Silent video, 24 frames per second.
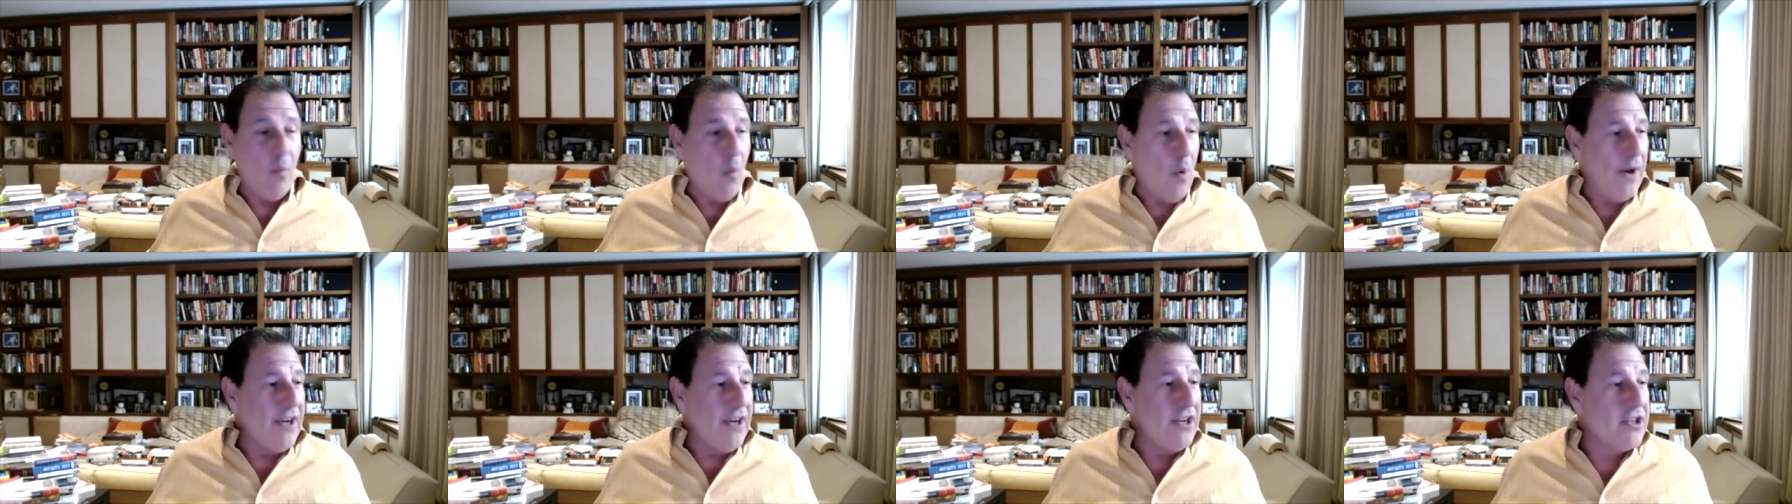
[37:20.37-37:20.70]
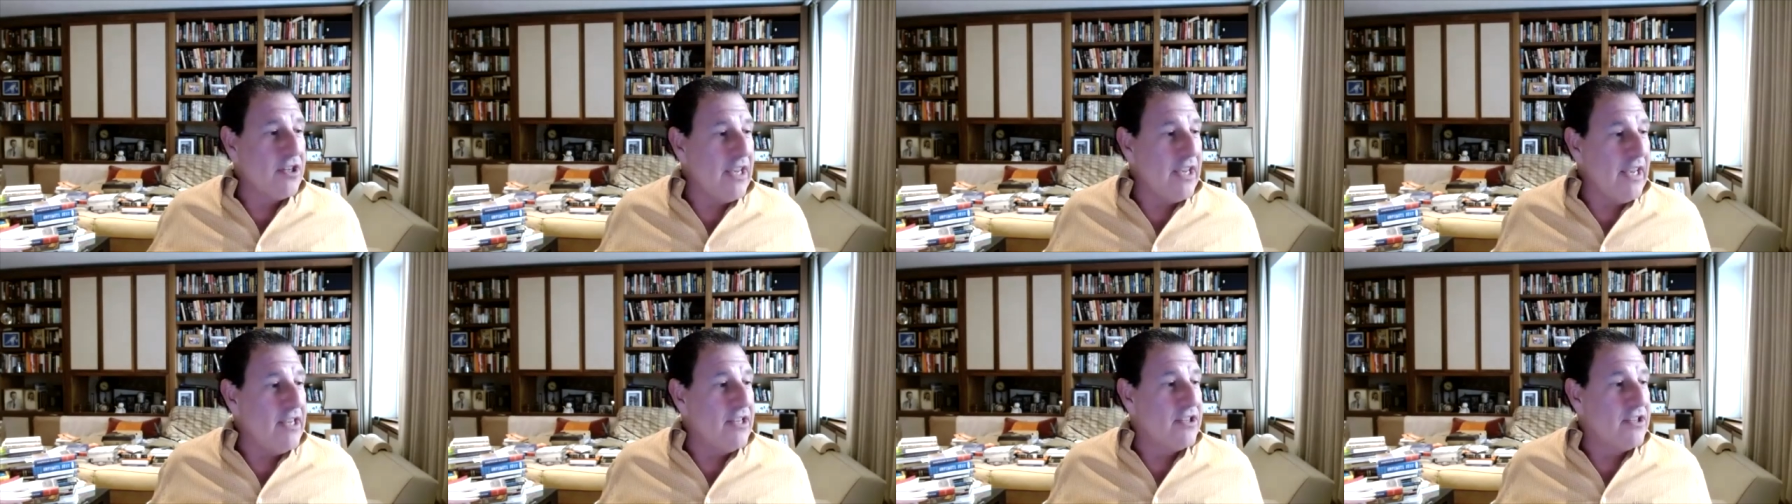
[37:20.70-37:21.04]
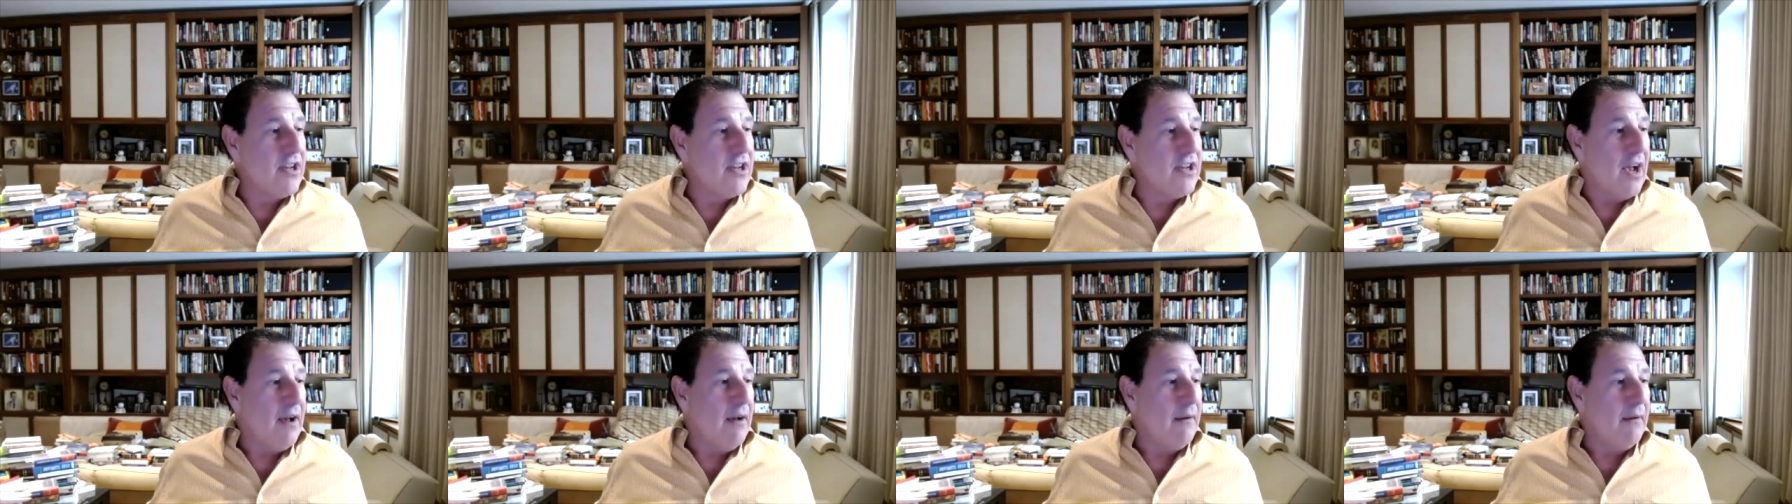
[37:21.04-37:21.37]
One is is
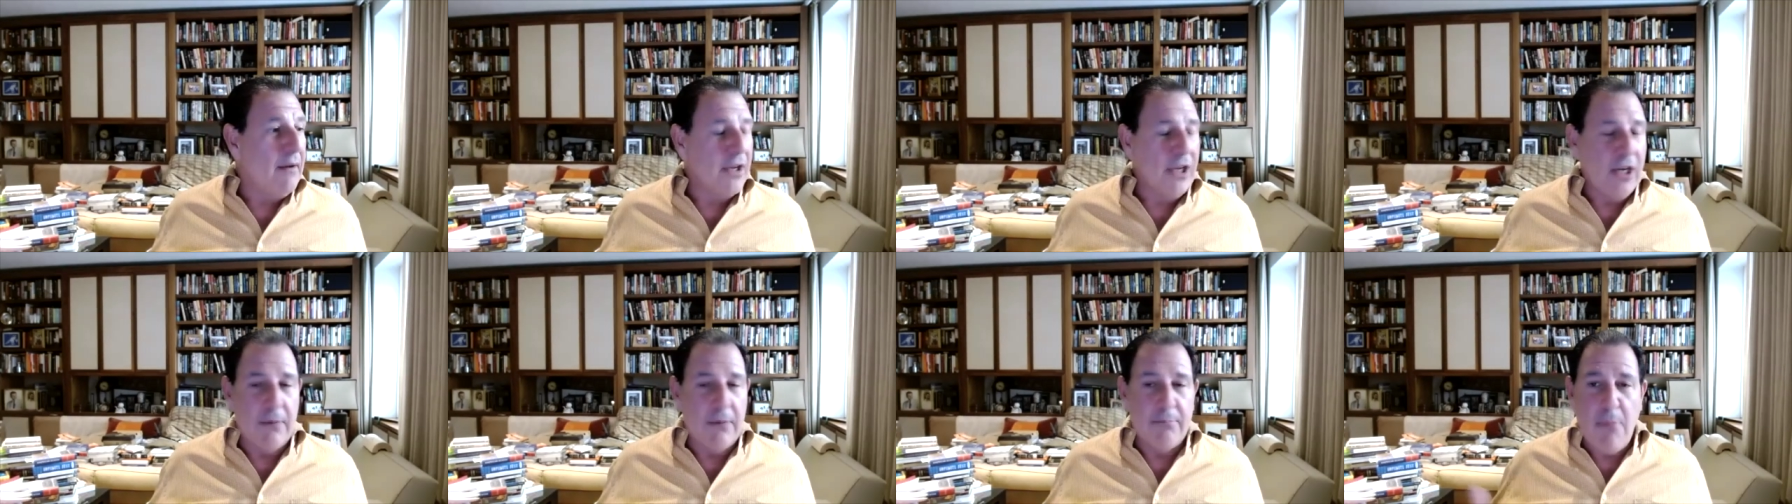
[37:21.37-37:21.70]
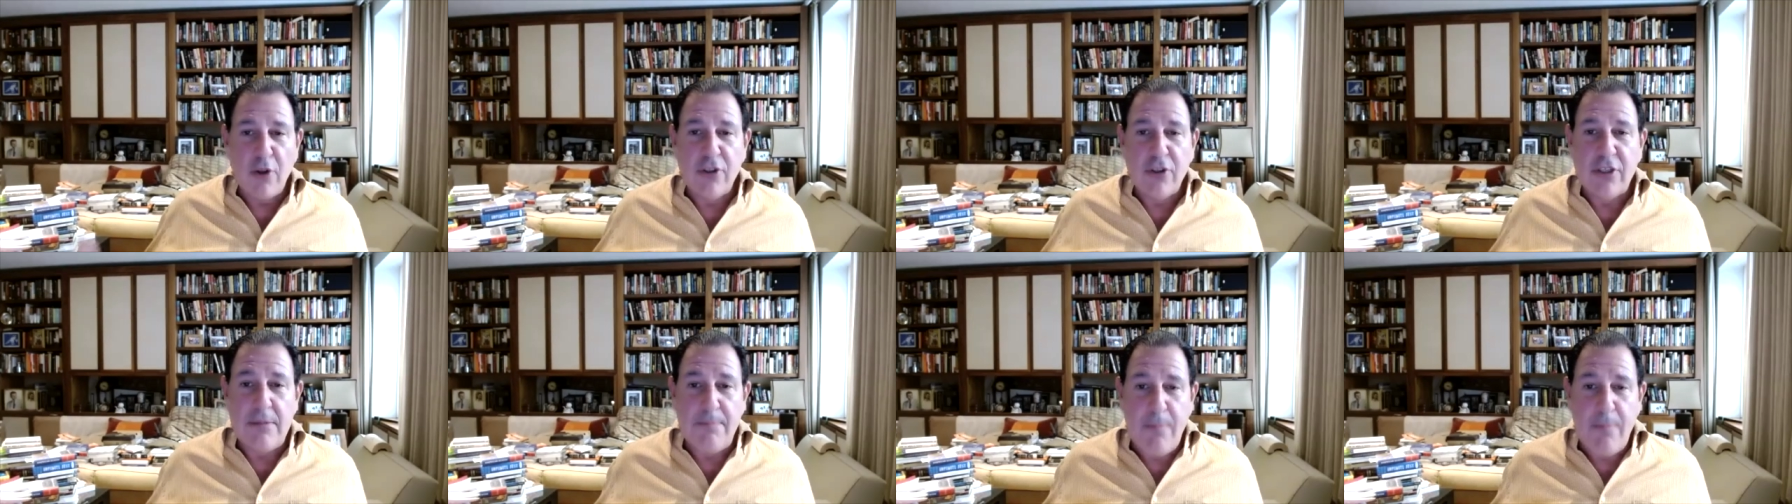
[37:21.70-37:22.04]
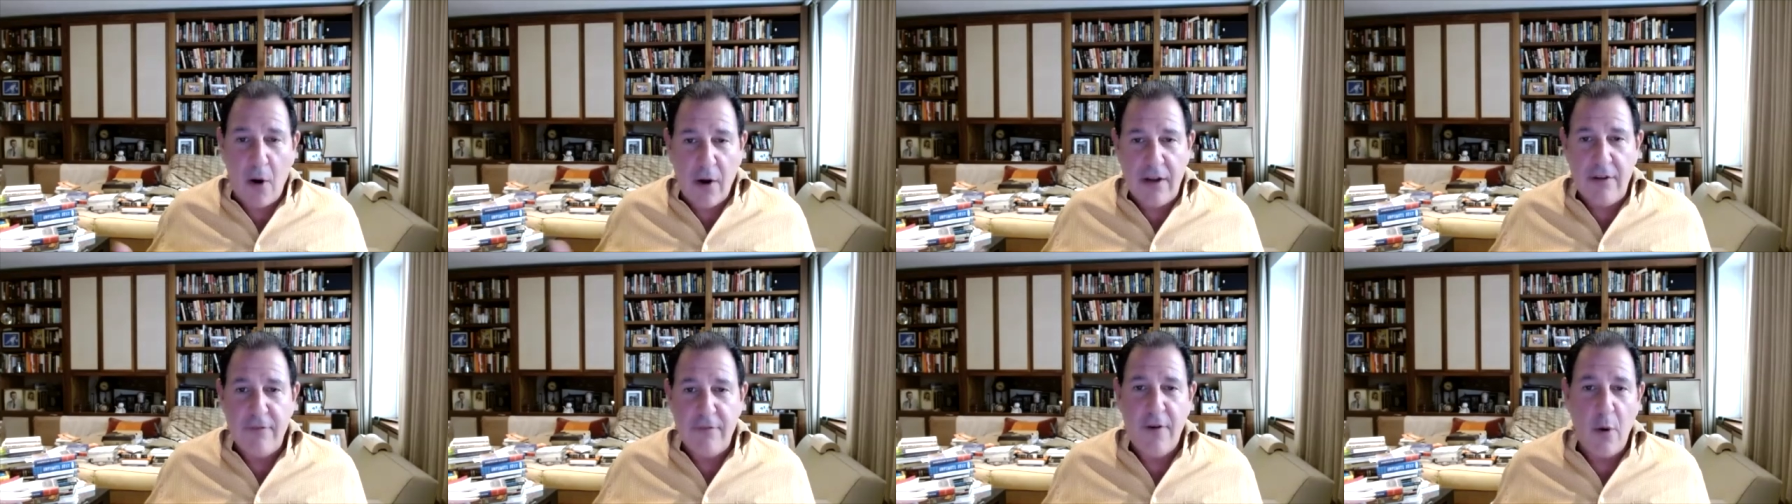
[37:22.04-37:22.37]
uh, you know
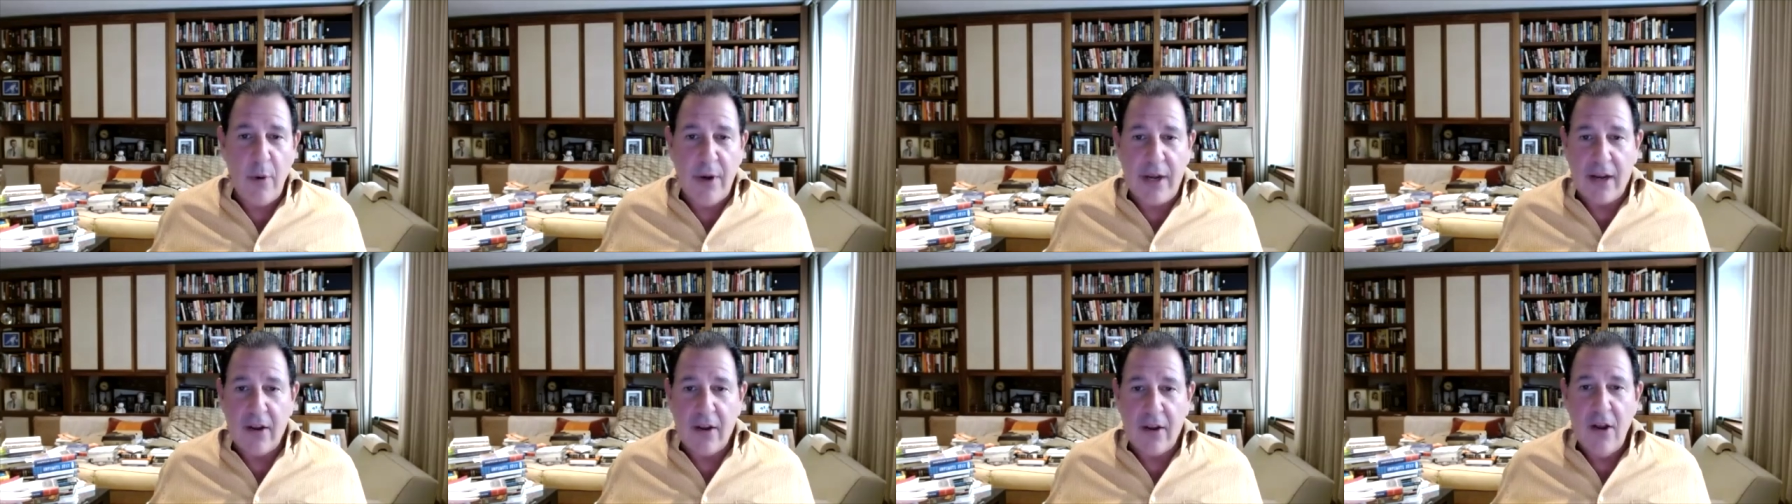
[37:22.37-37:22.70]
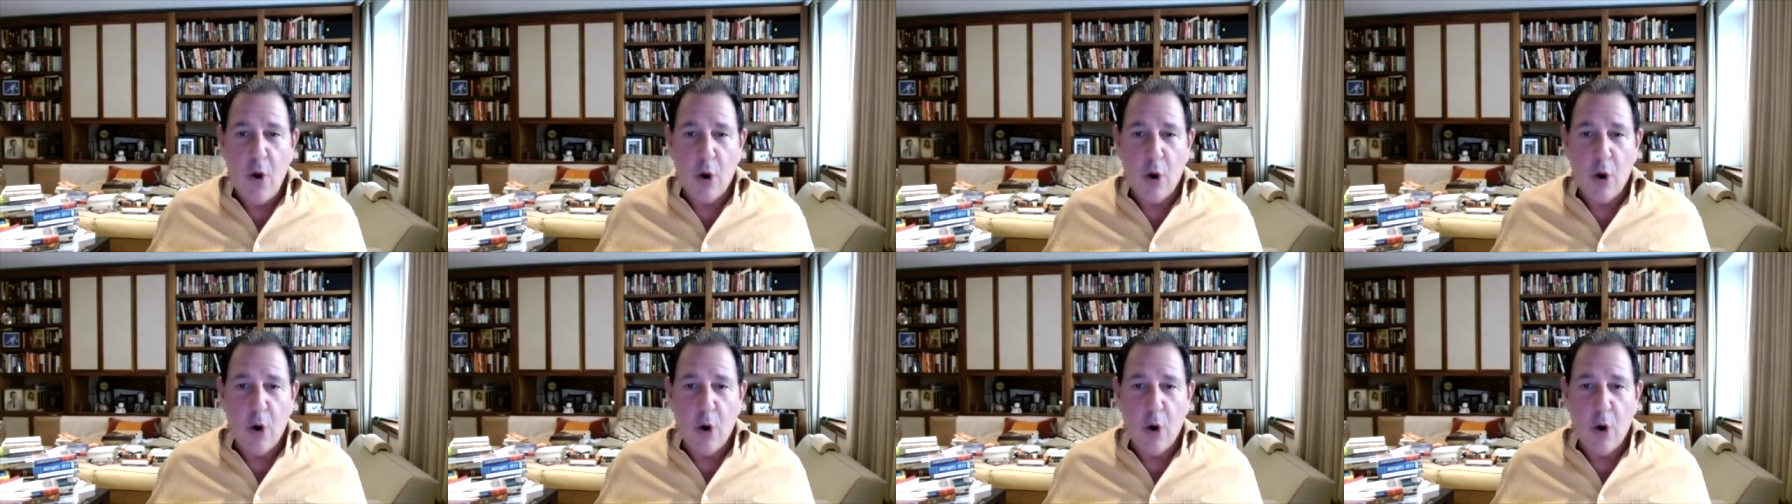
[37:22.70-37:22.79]
multi-party voting